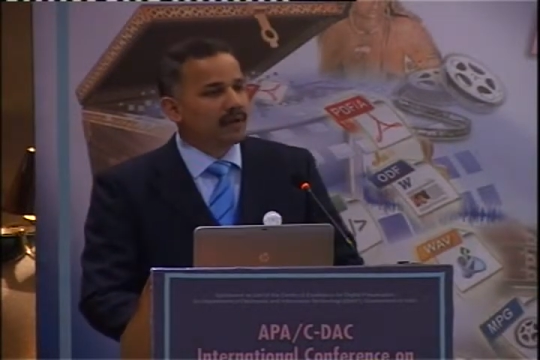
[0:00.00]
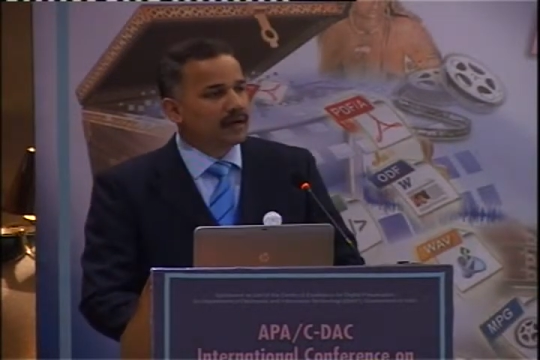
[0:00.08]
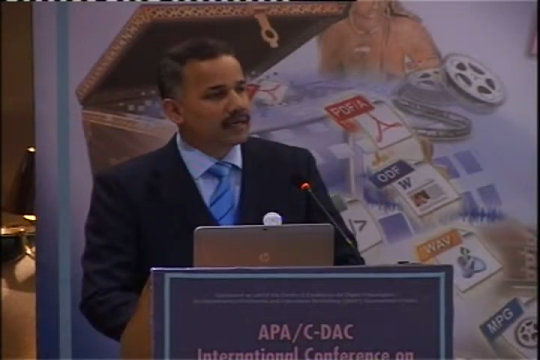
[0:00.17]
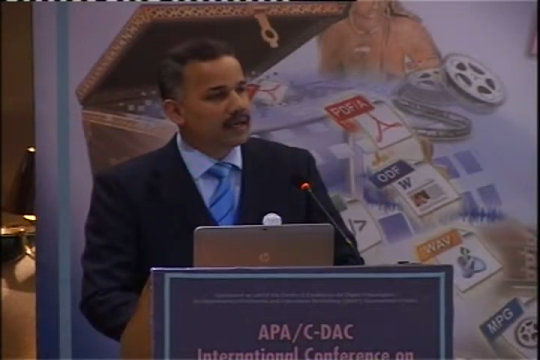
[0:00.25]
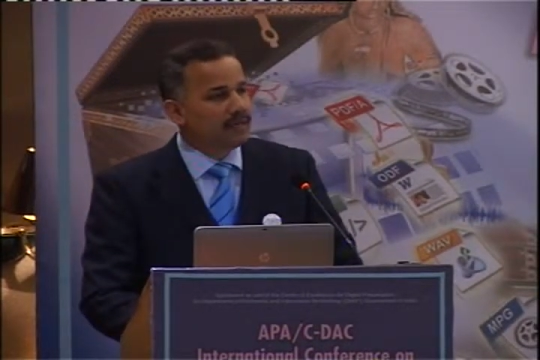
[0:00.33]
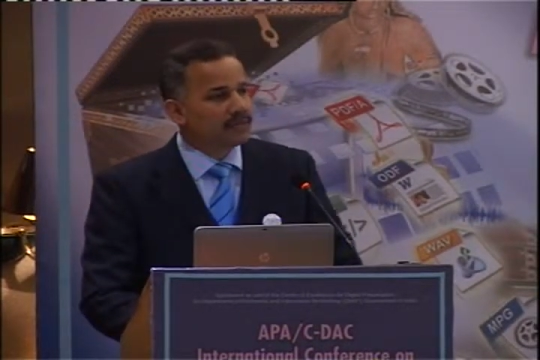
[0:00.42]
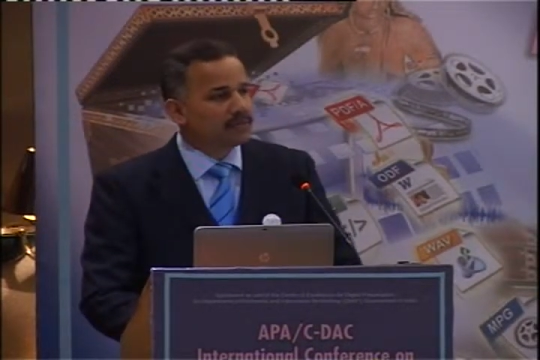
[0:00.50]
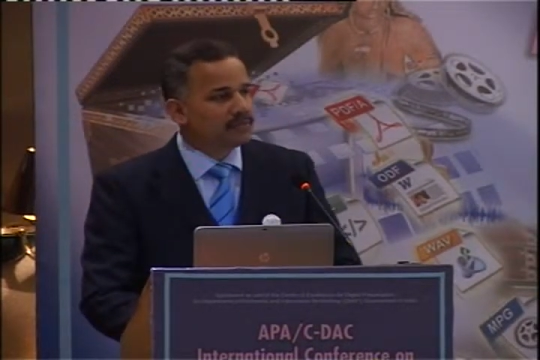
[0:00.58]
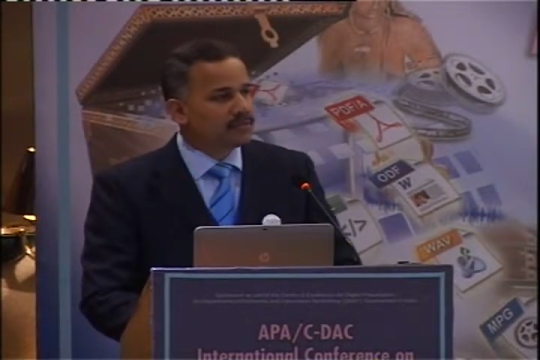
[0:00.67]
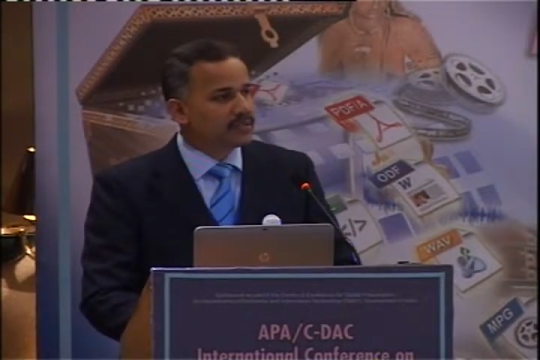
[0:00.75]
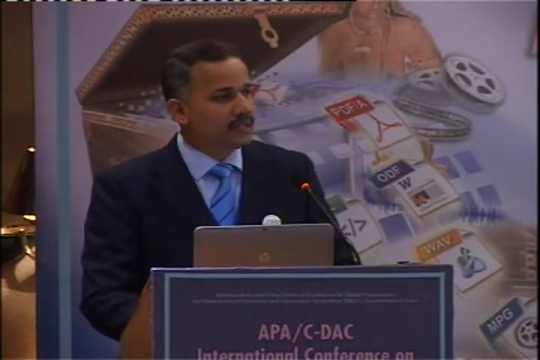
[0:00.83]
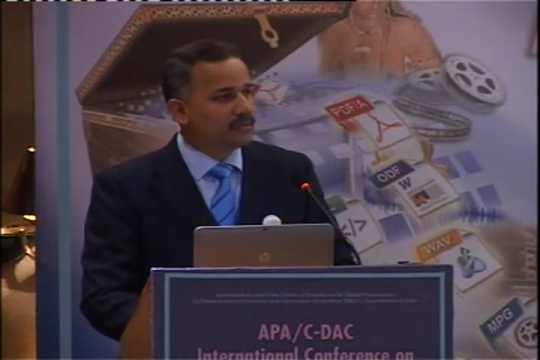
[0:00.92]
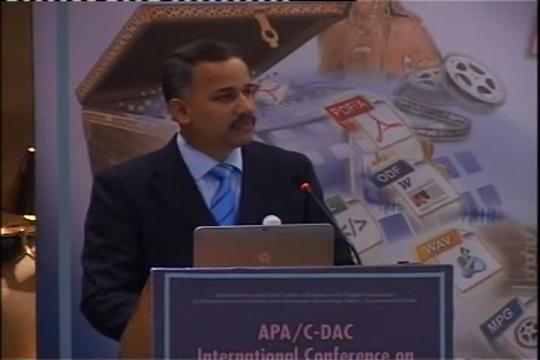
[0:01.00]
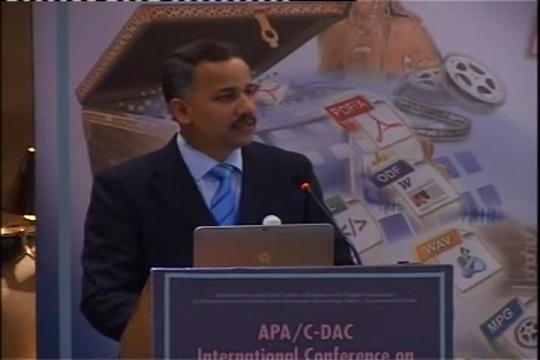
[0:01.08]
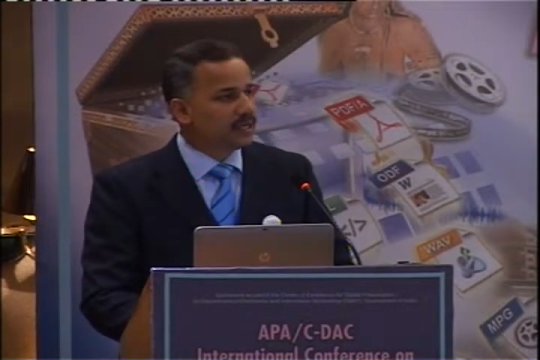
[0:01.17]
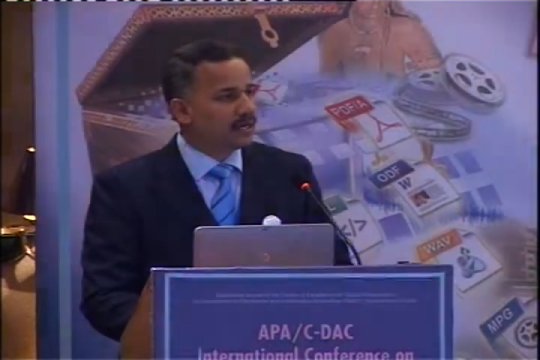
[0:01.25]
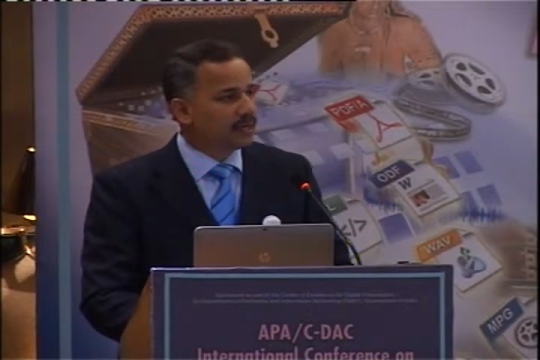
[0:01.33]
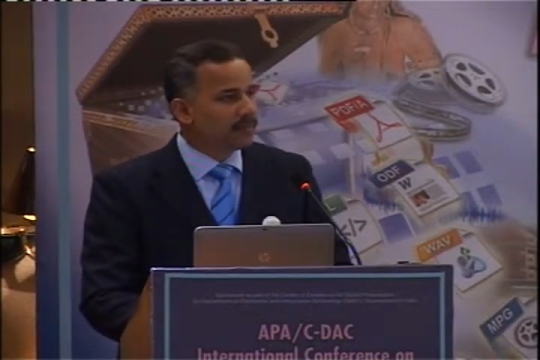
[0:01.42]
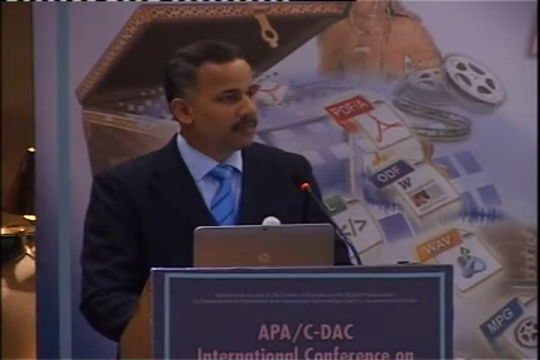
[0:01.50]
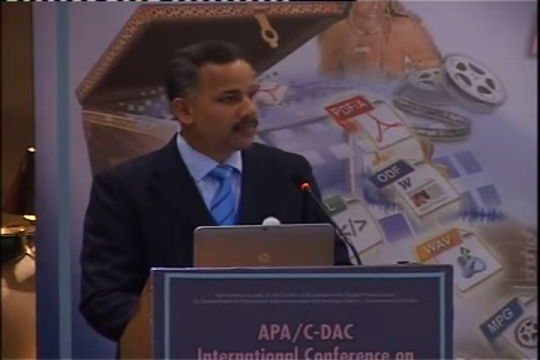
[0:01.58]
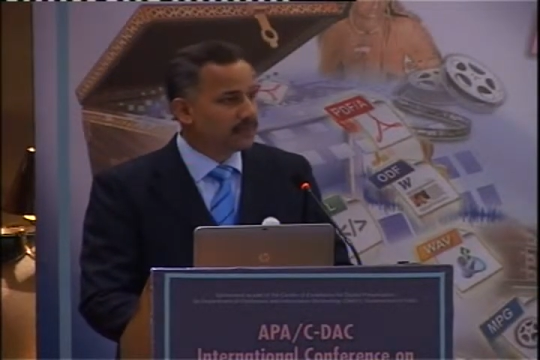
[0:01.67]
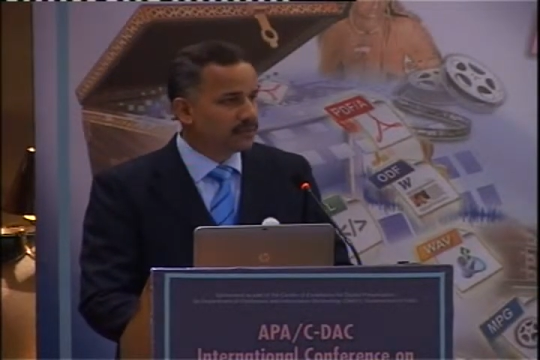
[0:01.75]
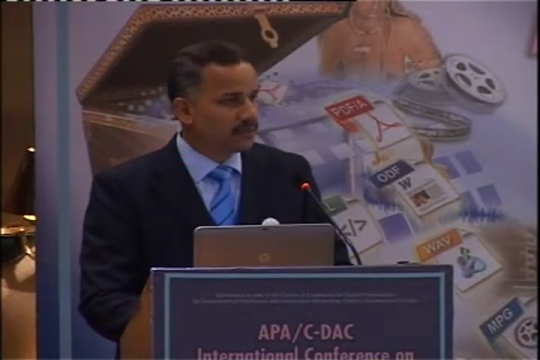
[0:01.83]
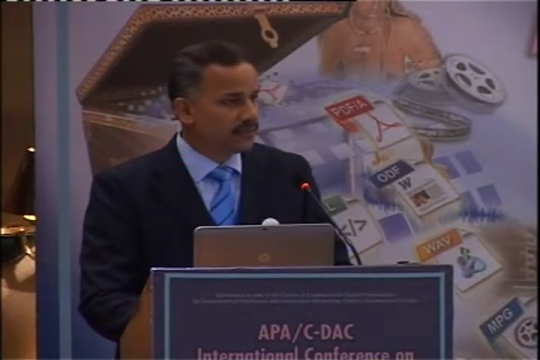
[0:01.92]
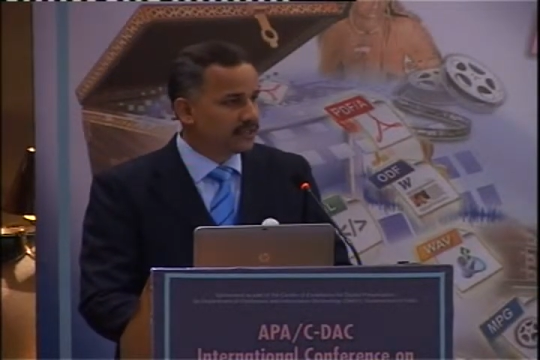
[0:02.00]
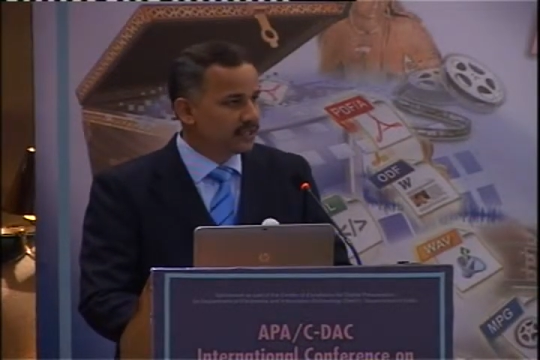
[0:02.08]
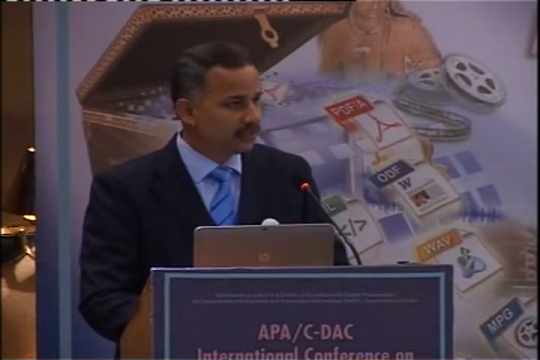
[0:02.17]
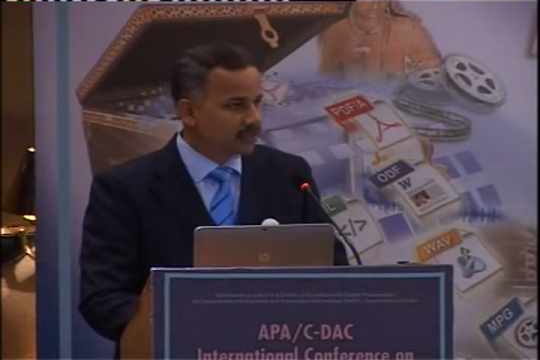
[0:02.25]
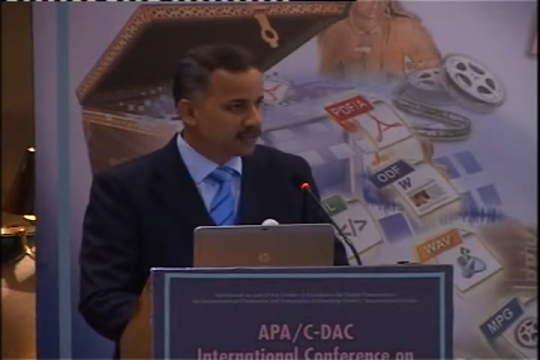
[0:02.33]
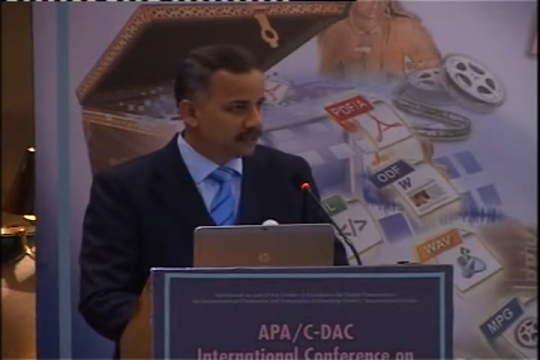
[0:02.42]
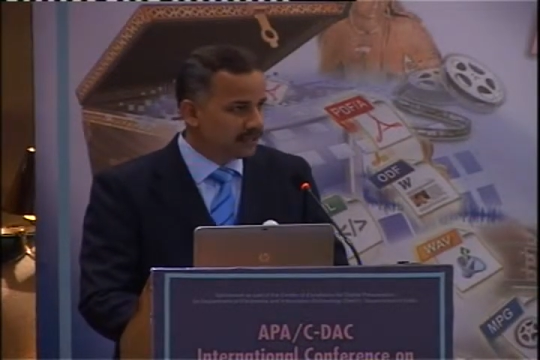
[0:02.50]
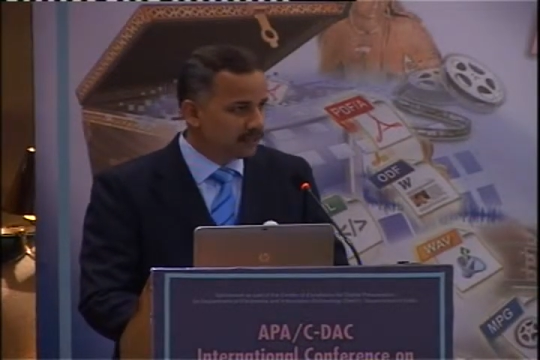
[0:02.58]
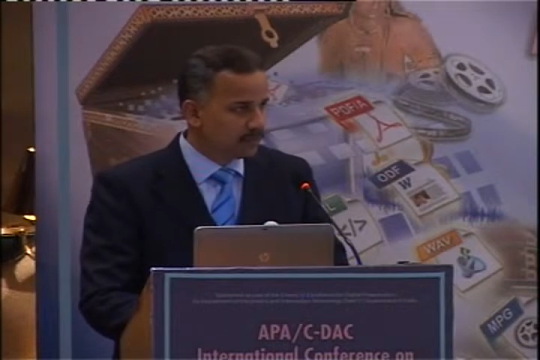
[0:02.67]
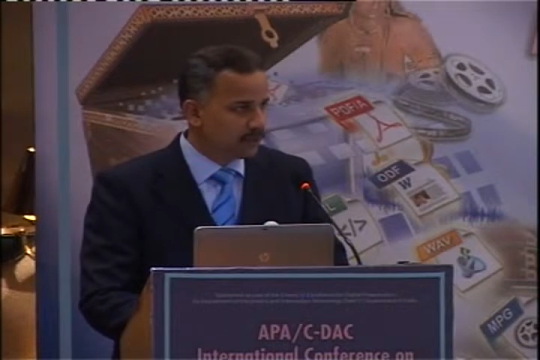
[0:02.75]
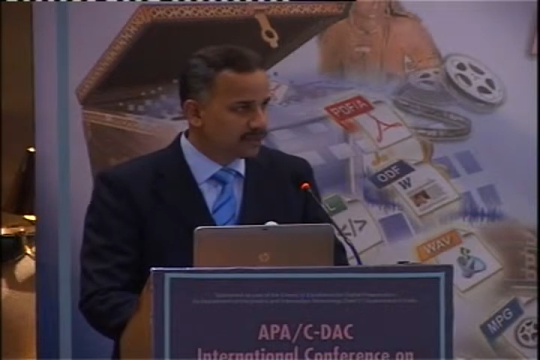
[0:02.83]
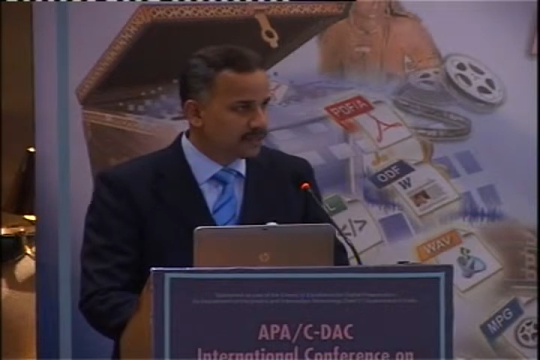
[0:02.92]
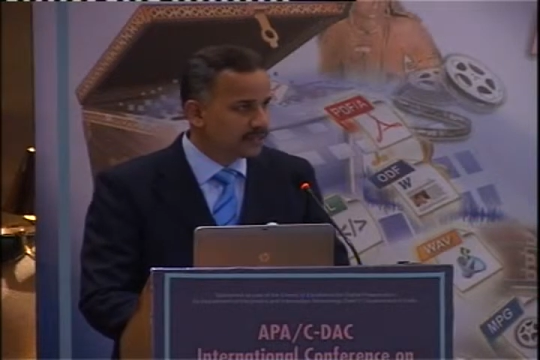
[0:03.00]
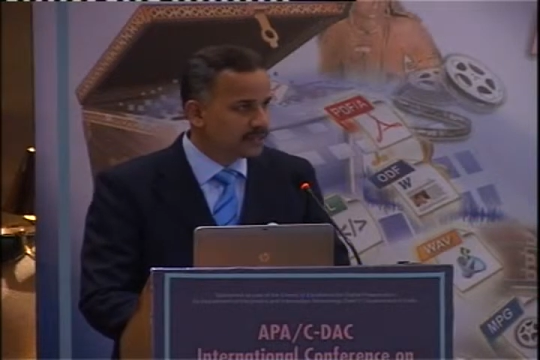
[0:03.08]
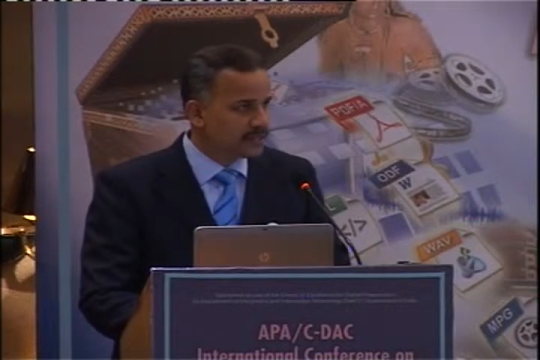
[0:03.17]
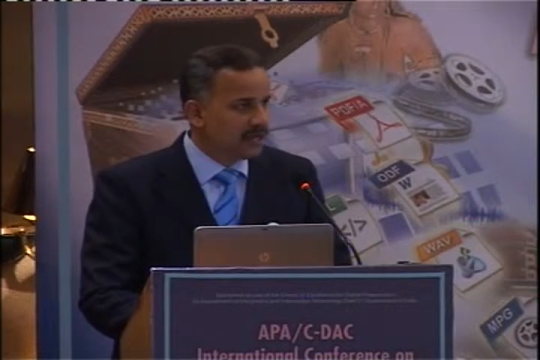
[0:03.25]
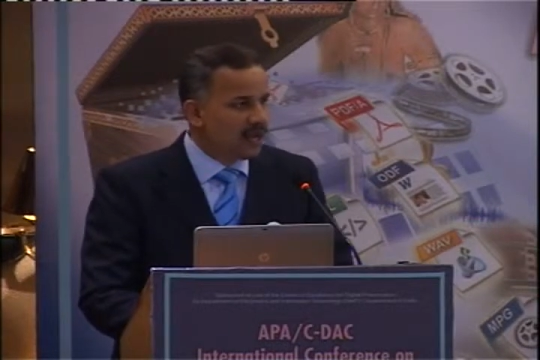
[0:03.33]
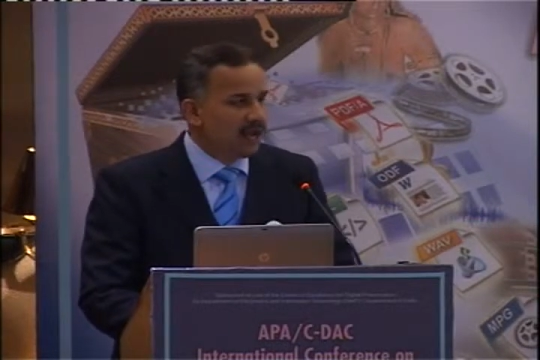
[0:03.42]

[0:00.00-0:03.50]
archives, museums and libraries into digital preservation projects.